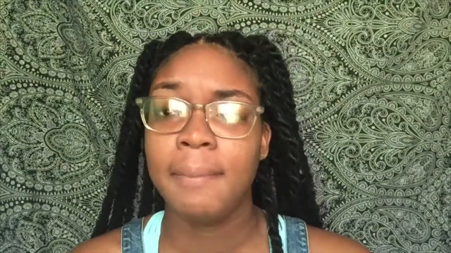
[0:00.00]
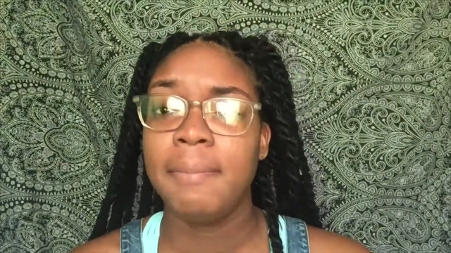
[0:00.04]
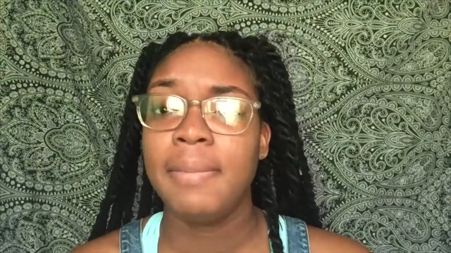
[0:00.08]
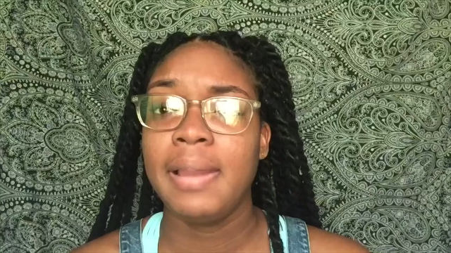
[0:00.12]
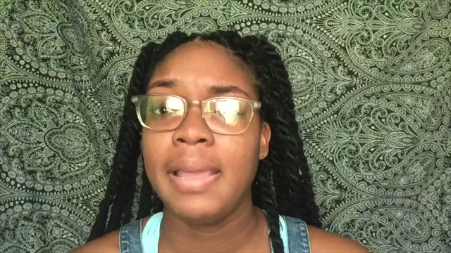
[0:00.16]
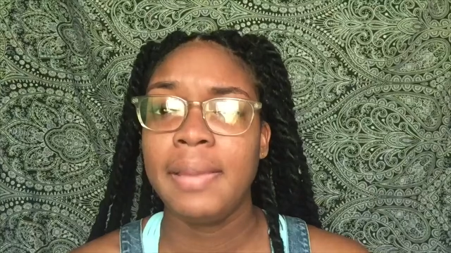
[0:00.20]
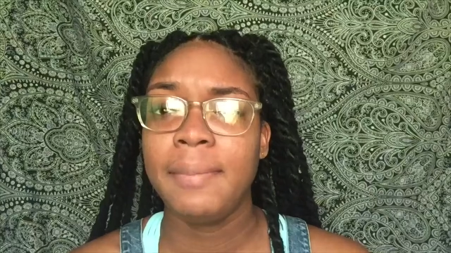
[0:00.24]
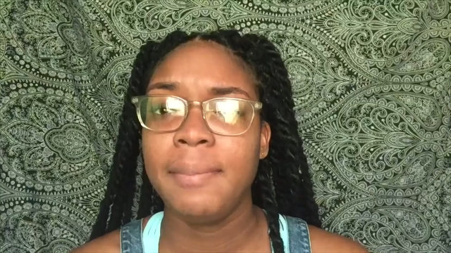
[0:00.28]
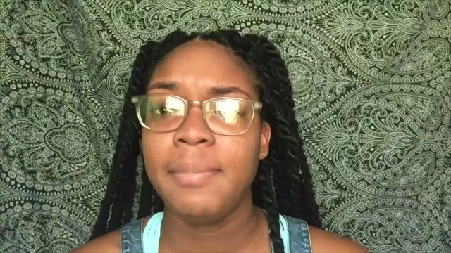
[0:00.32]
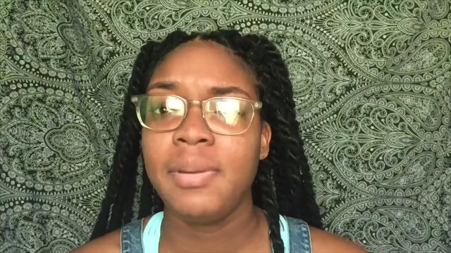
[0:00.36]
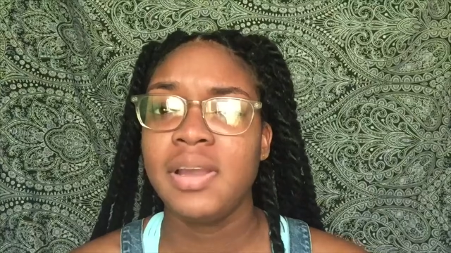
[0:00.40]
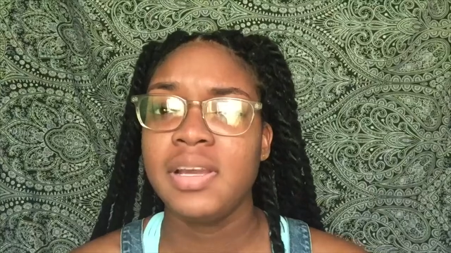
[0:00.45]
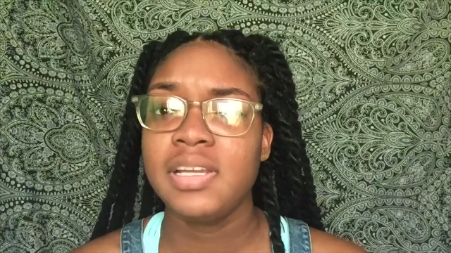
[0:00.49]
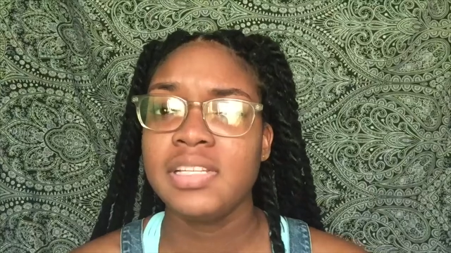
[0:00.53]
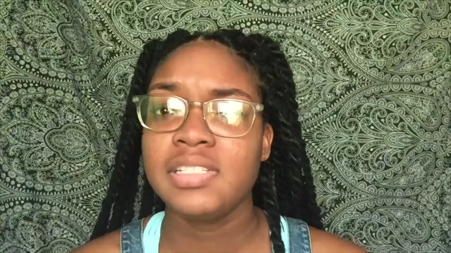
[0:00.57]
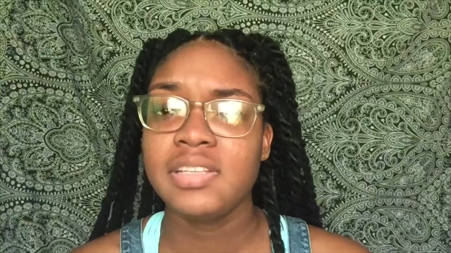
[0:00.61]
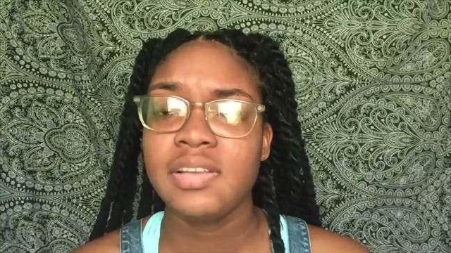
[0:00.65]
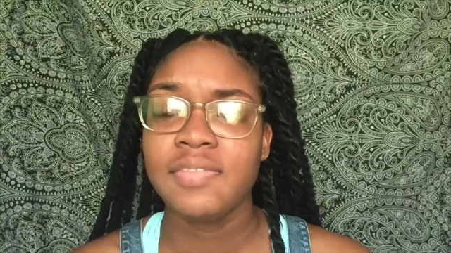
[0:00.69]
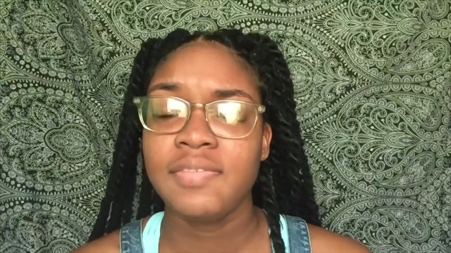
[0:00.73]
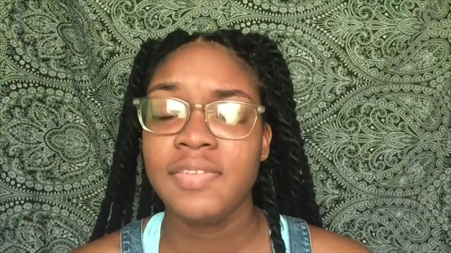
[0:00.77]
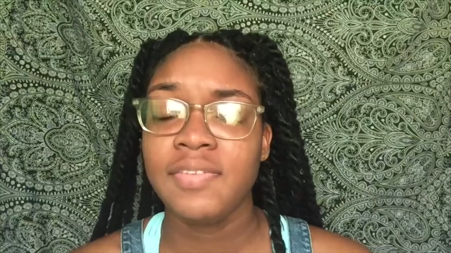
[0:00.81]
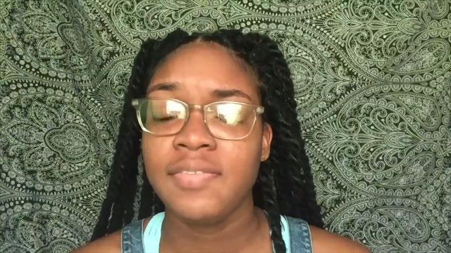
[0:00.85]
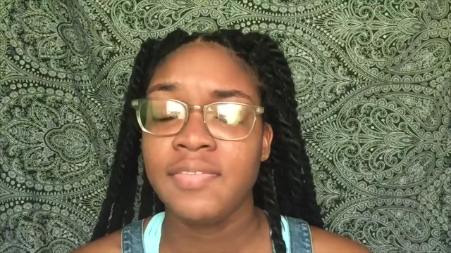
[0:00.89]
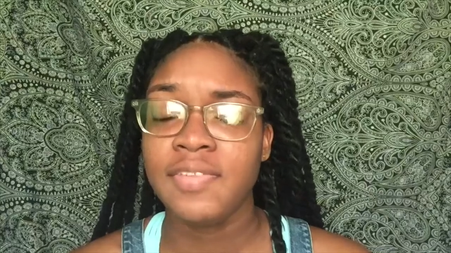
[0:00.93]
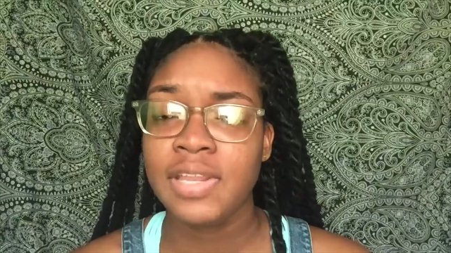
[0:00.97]
blank parts
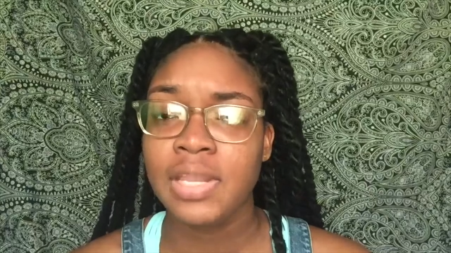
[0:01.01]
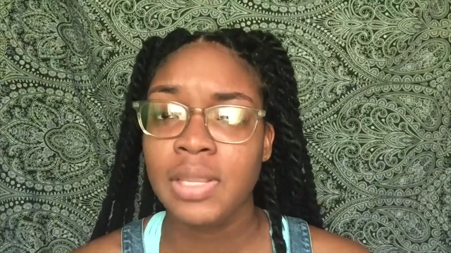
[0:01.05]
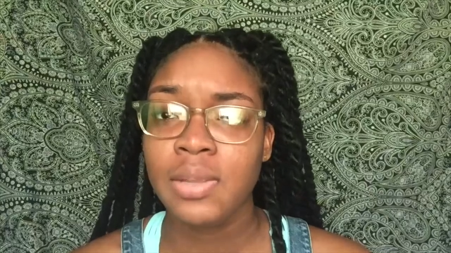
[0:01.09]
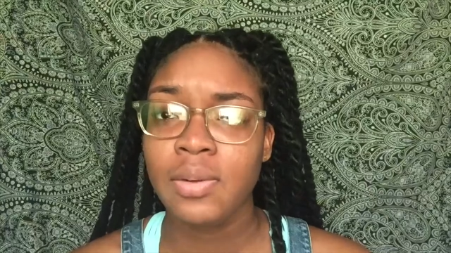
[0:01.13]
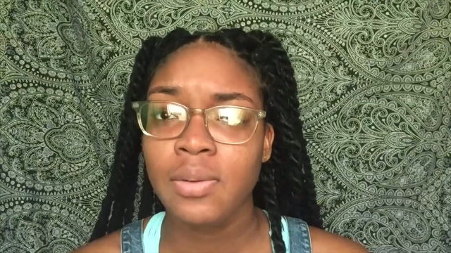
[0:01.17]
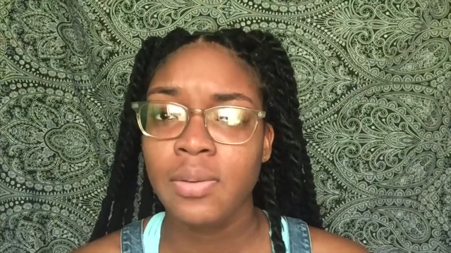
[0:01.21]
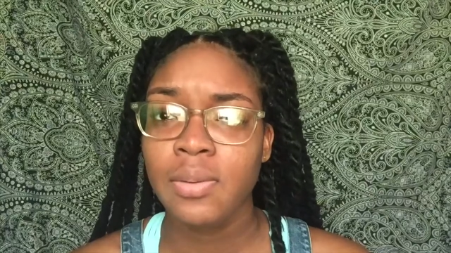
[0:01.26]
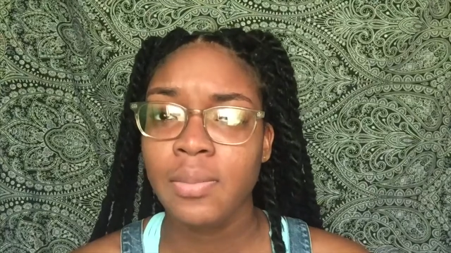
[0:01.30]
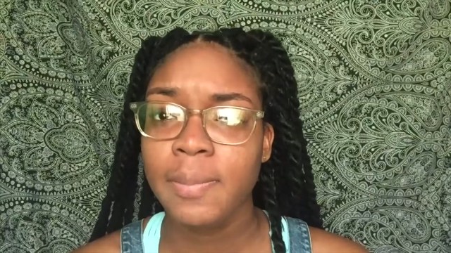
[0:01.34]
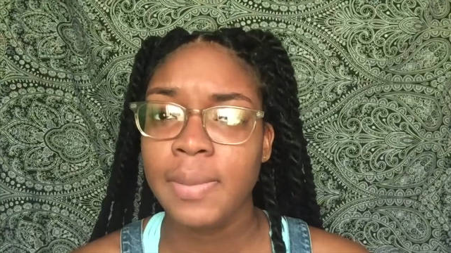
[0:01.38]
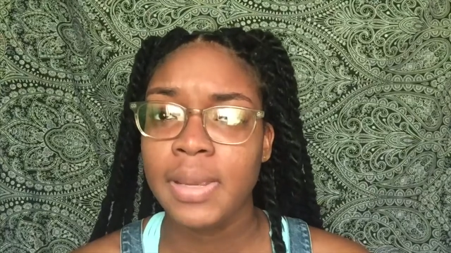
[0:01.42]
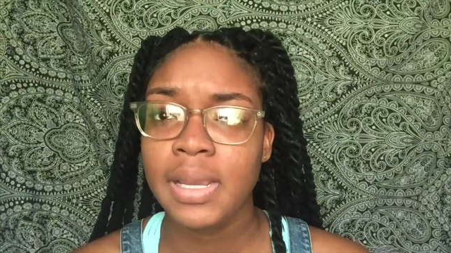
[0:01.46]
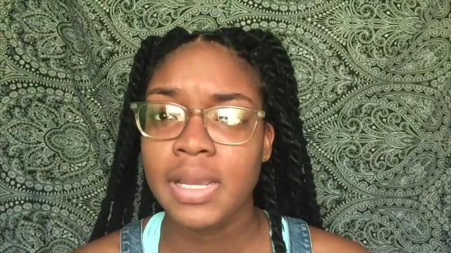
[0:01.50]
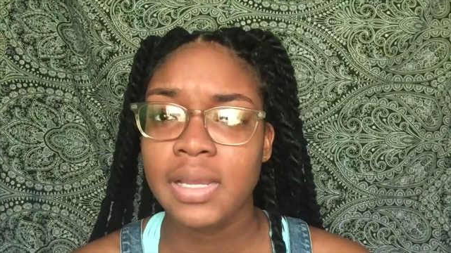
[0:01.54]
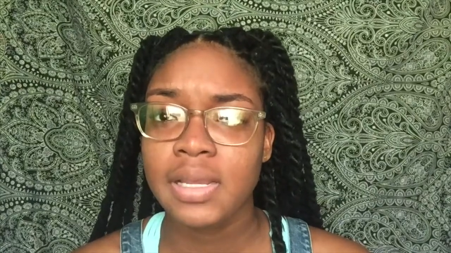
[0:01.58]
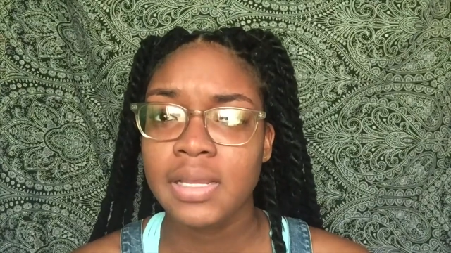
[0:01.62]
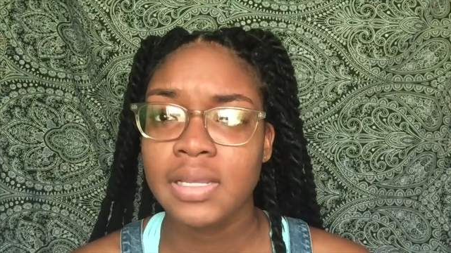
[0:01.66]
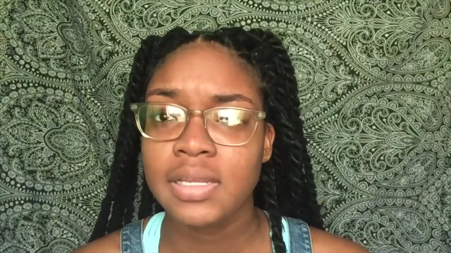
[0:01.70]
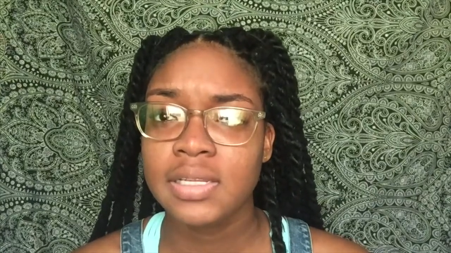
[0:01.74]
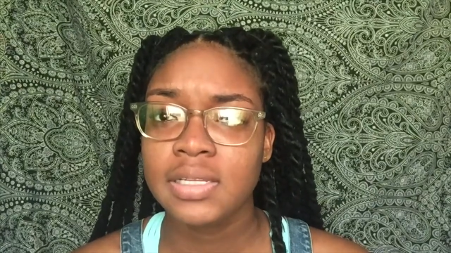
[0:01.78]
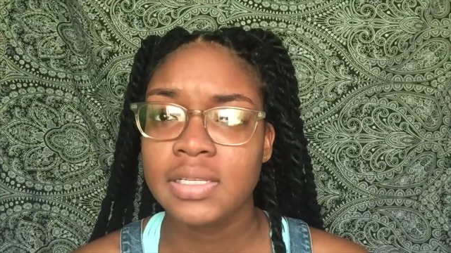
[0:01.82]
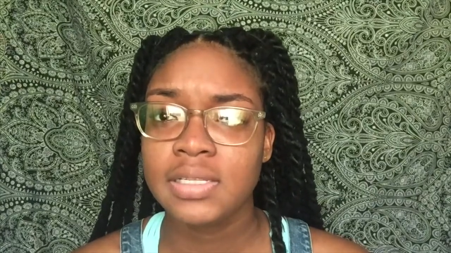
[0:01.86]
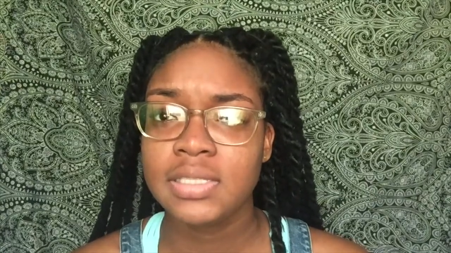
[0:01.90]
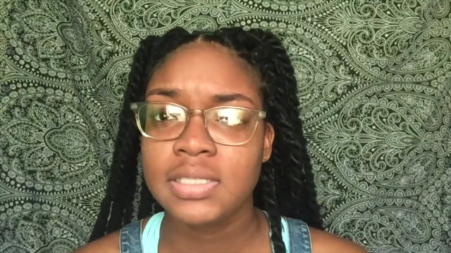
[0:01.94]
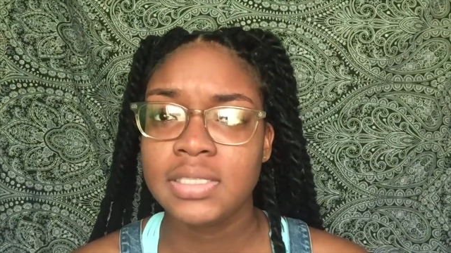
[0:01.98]
of the video
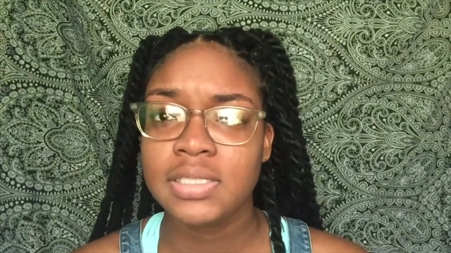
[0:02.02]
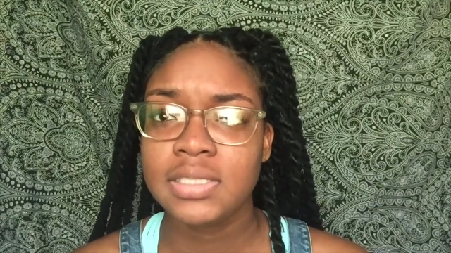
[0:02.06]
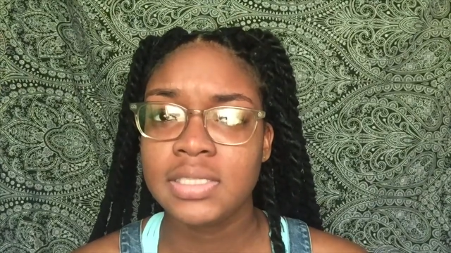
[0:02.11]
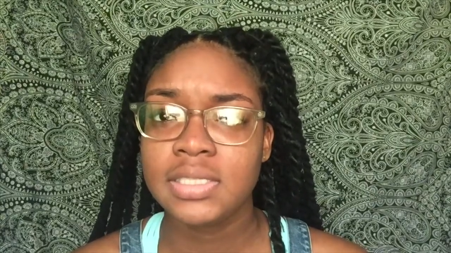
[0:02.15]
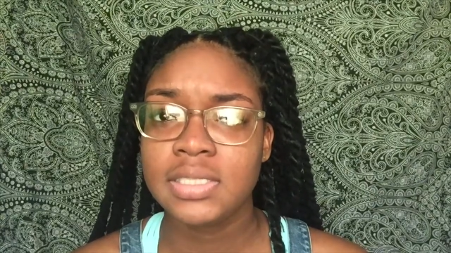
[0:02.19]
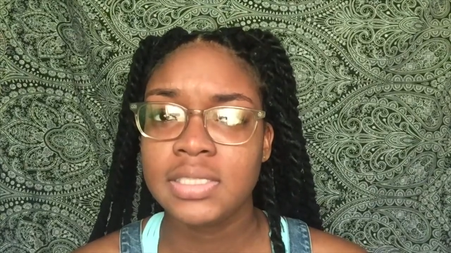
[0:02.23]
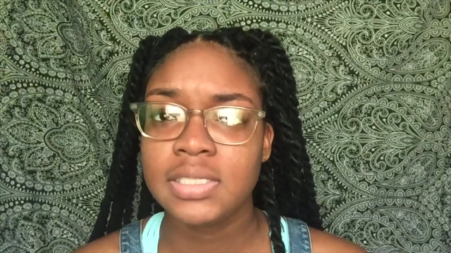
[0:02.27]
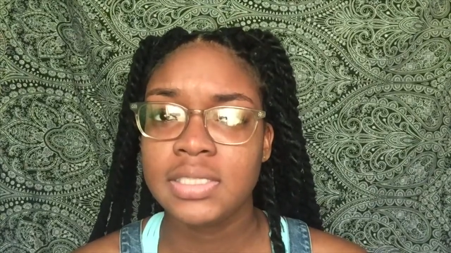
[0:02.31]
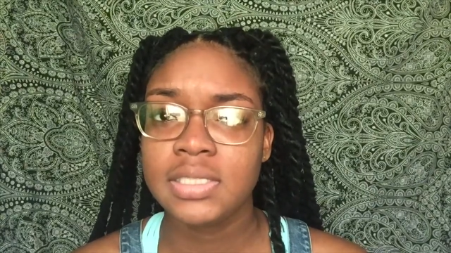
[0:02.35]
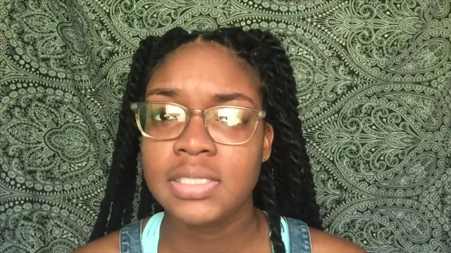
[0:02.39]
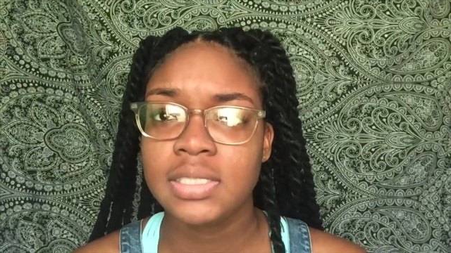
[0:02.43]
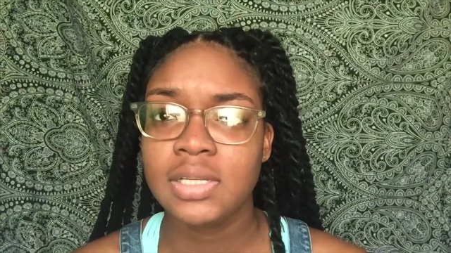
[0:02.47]
because